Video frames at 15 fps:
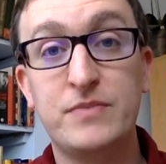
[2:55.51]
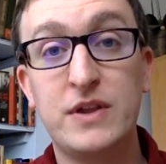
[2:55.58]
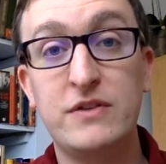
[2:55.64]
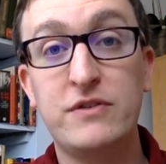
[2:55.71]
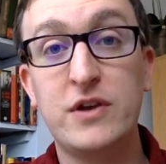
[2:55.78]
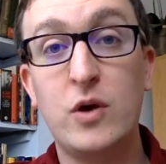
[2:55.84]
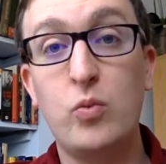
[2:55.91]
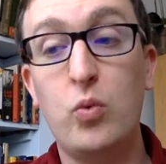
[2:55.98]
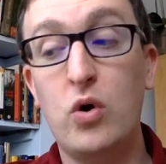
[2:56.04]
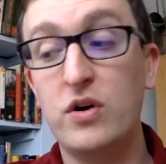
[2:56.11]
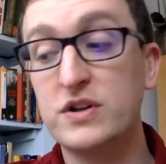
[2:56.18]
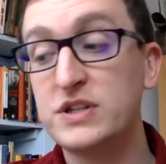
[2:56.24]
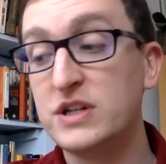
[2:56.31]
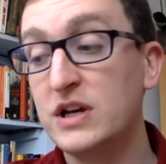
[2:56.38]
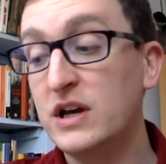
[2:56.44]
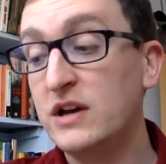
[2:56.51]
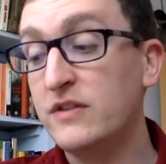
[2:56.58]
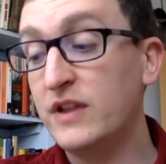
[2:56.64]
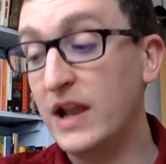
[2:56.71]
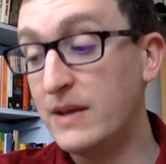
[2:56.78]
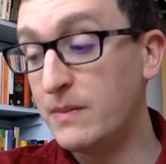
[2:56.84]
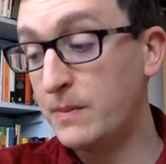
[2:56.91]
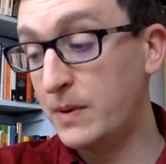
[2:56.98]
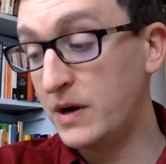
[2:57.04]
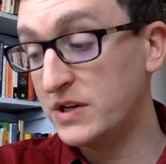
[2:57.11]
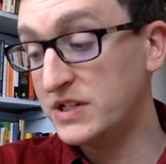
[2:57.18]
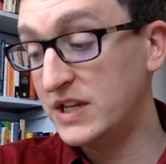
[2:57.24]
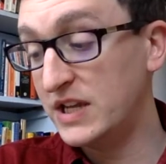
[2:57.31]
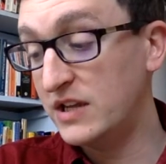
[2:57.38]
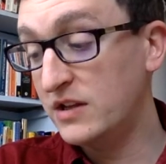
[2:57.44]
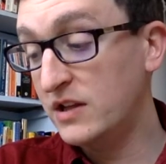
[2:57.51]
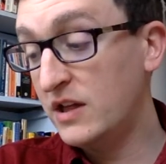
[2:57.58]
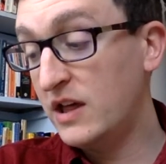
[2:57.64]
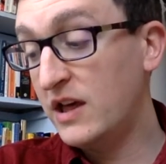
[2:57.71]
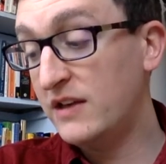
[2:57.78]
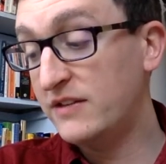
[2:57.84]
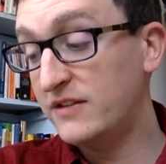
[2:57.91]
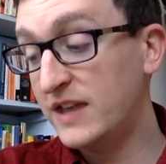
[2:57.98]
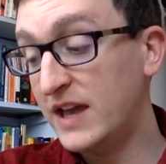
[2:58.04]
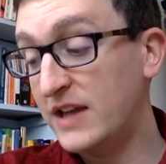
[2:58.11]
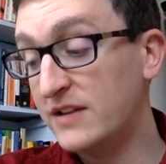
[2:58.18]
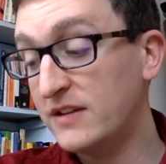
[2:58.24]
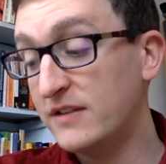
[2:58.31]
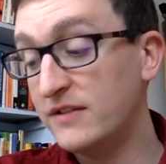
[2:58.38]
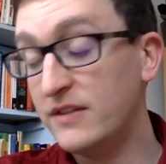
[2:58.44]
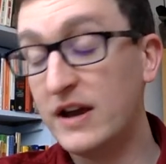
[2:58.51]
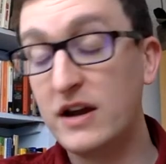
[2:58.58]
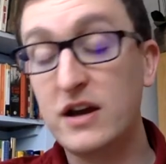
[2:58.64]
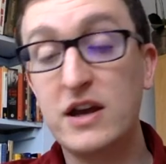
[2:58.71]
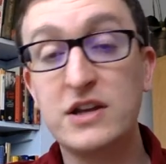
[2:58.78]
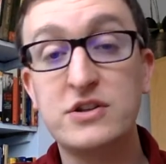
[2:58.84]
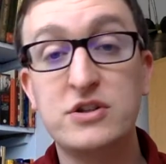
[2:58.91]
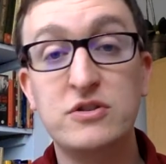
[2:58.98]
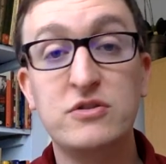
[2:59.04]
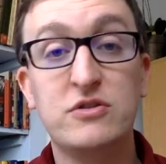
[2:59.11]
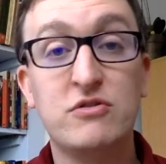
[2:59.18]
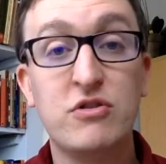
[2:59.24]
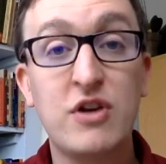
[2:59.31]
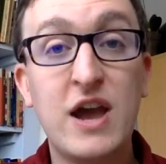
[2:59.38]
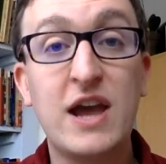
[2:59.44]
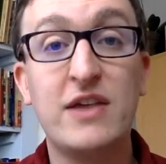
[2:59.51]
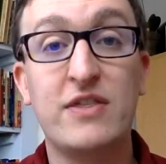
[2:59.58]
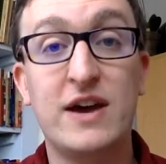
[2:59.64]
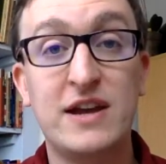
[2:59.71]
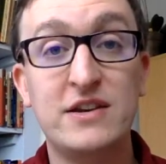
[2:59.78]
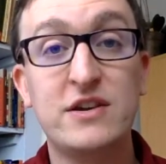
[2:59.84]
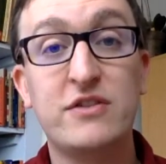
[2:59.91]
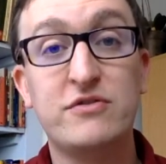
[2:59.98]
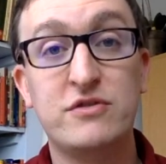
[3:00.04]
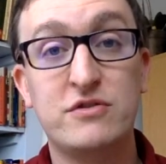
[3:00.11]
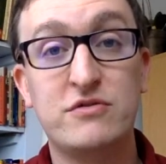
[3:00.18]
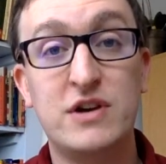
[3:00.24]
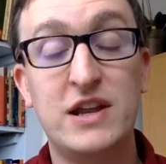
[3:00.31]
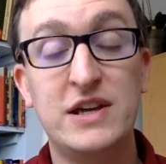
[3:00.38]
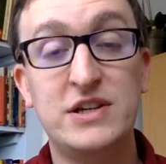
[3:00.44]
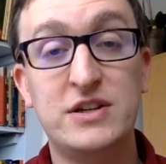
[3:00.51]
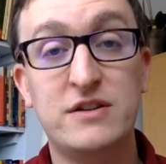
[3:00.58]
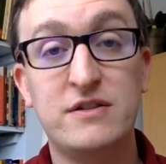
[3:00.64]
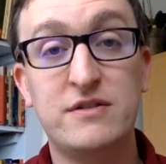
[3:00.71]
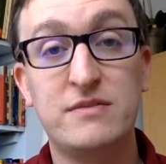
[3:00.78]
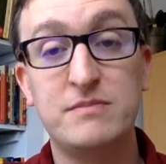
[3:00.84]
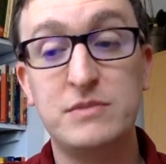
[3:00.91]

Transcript: And so what the Labour Party has said is they're going to create that industrial relations